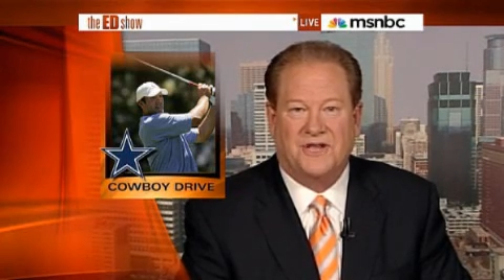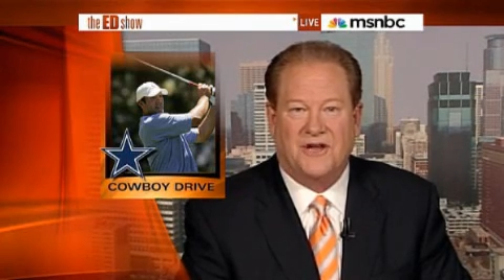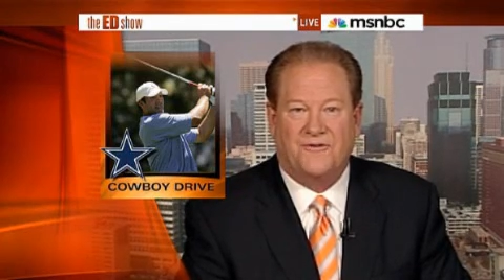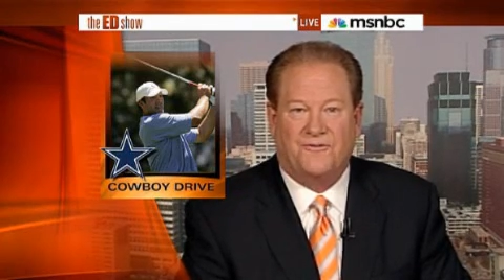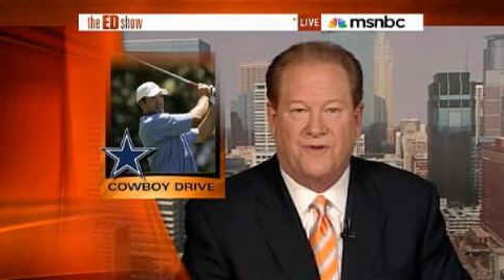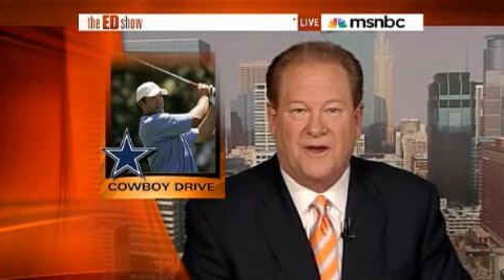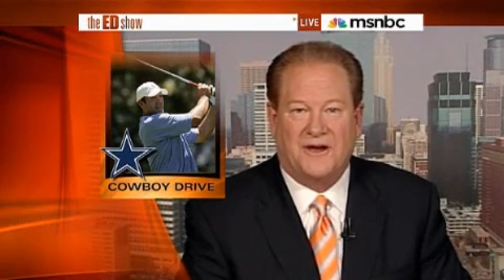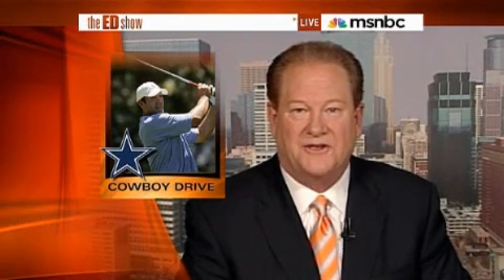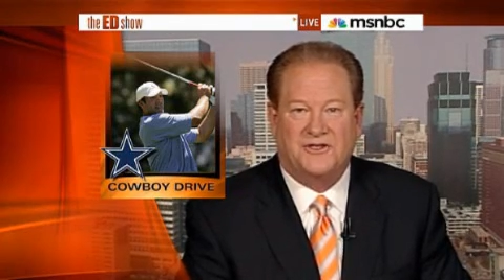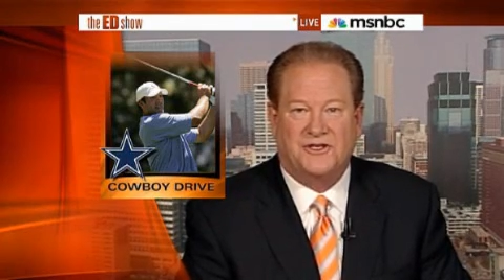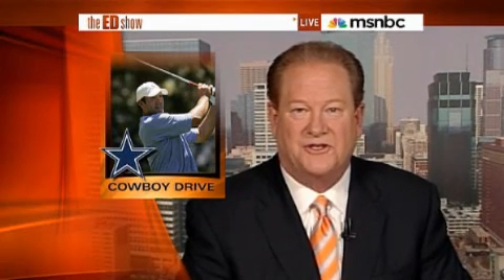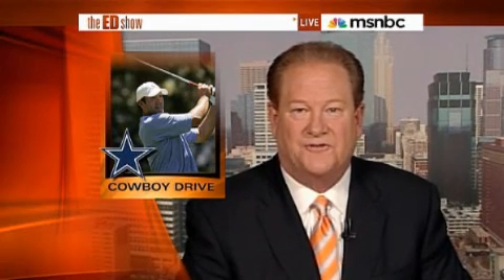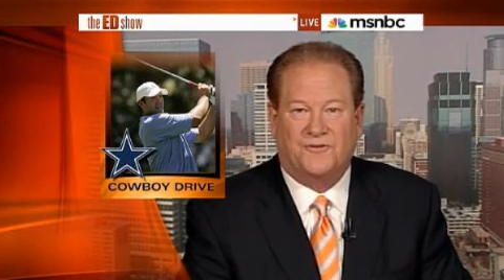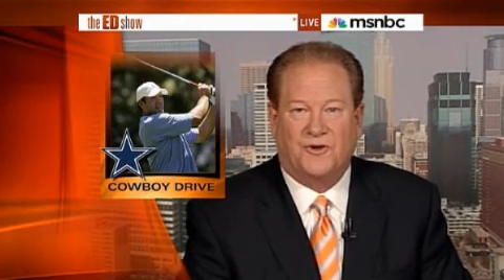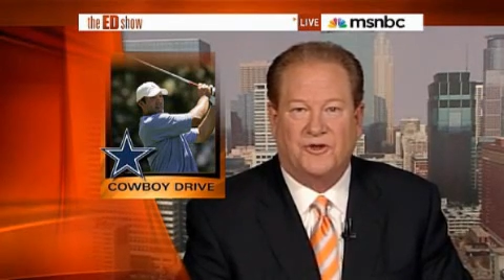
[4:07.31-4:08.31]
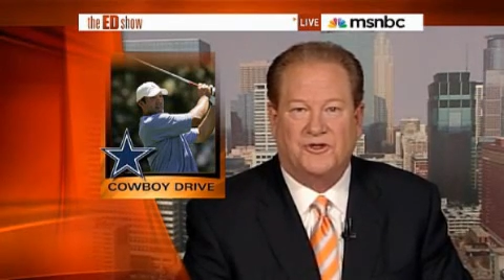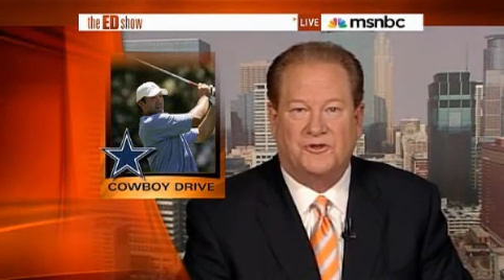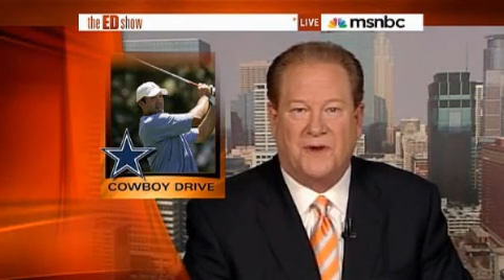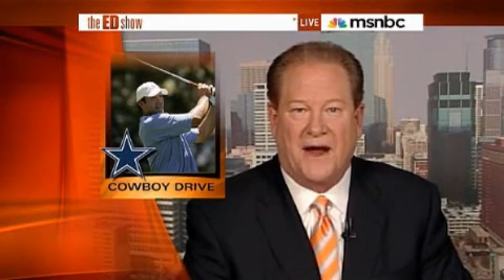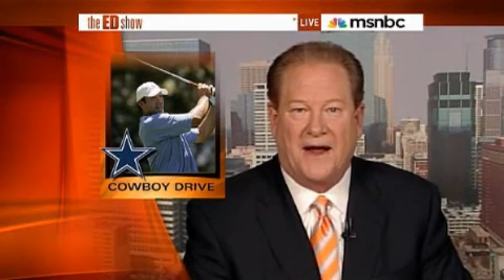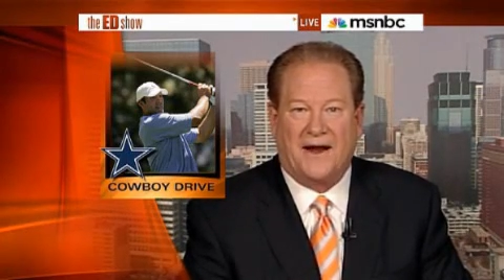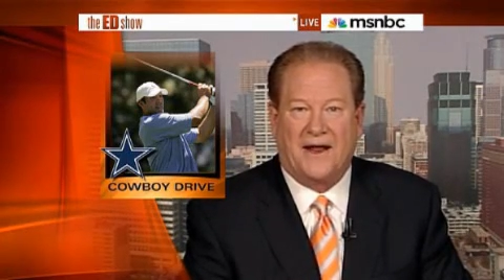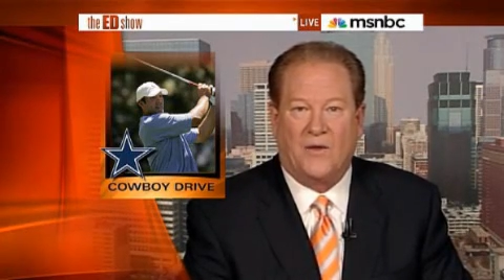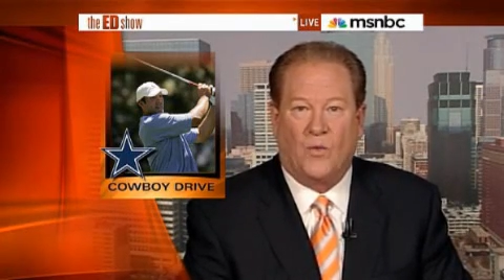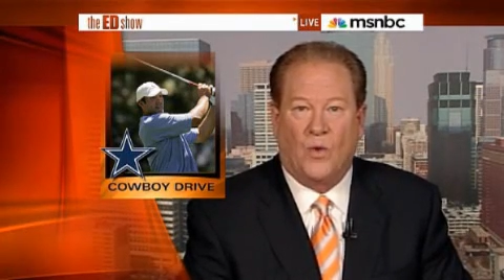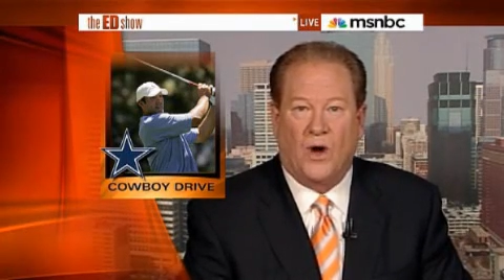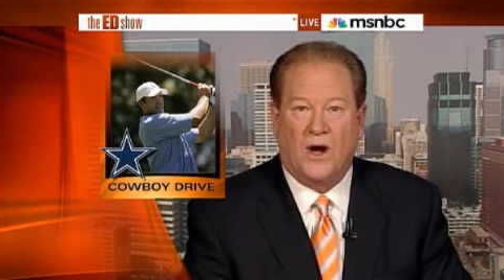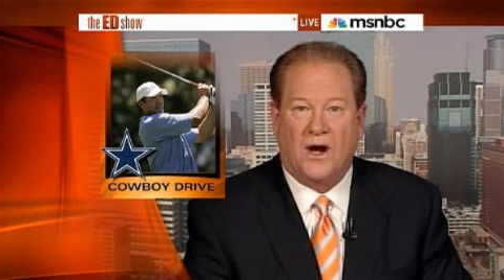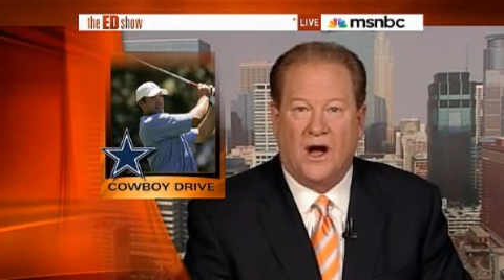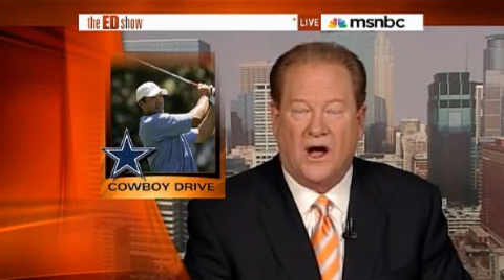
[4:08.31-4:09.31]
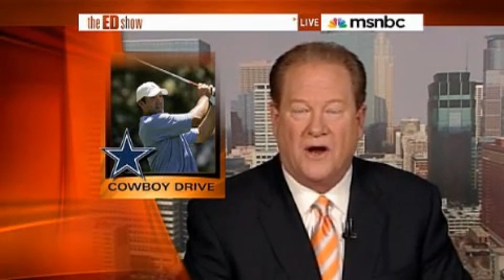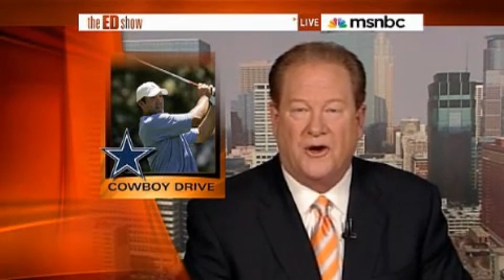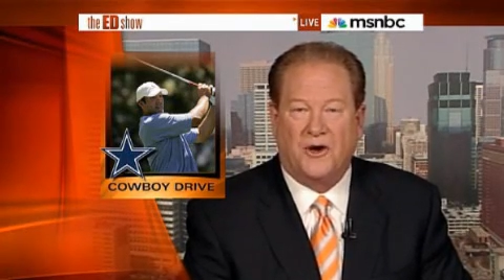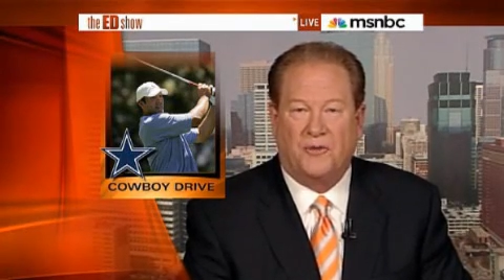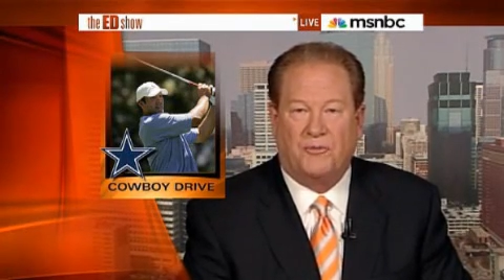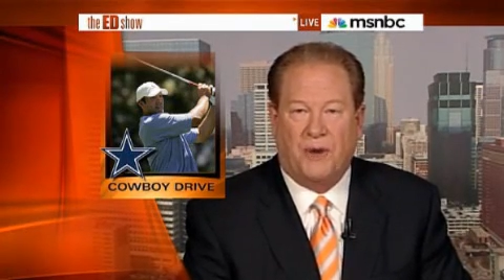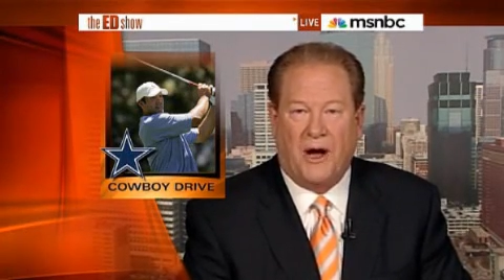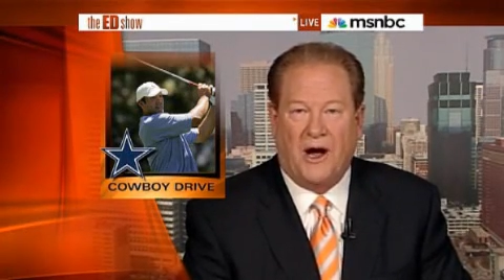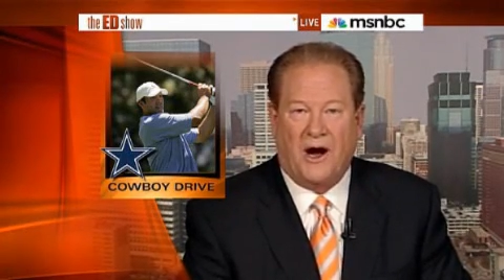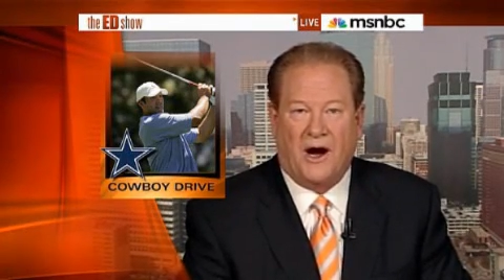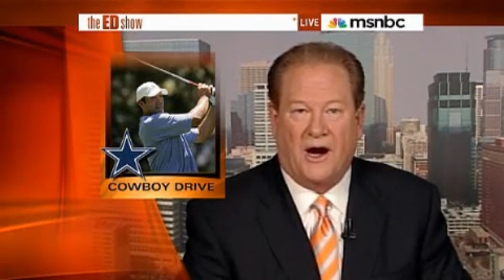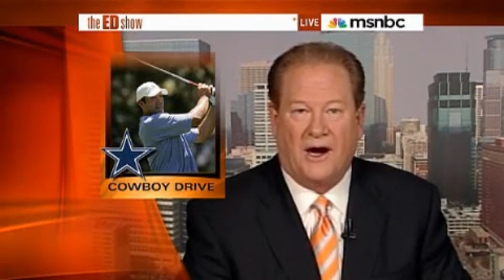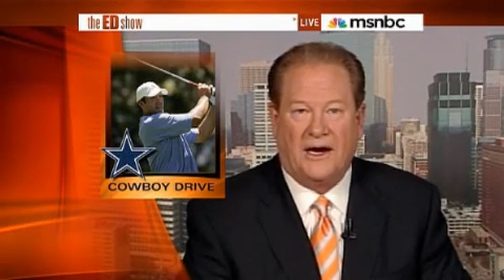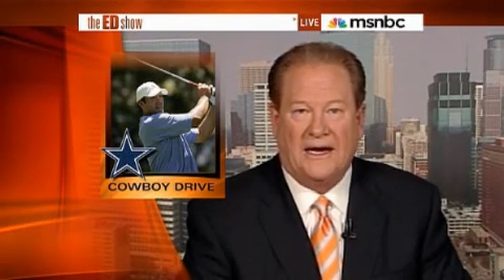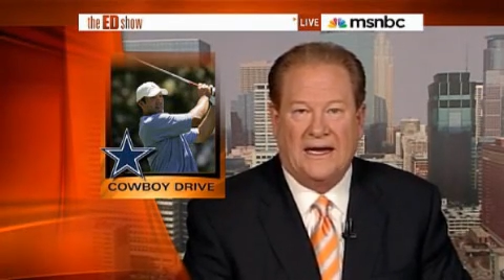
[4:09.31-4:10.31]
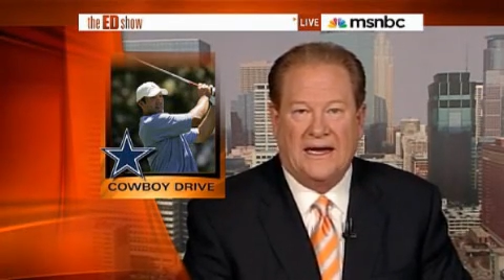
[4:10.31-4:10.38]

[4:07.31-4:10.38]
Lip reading: He finished his first round at 1 under par